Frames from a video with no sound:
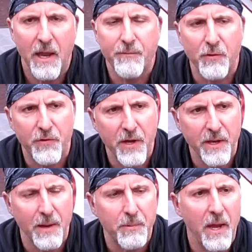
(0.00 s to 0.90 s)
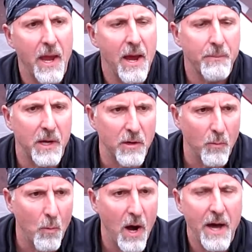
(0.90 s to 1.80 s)
After setting up camp,
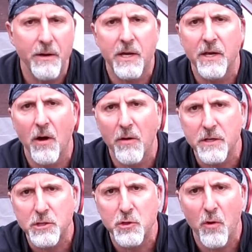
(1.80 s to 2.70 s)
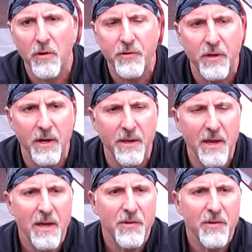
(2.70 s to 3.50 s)
getting water, getting all the chores done,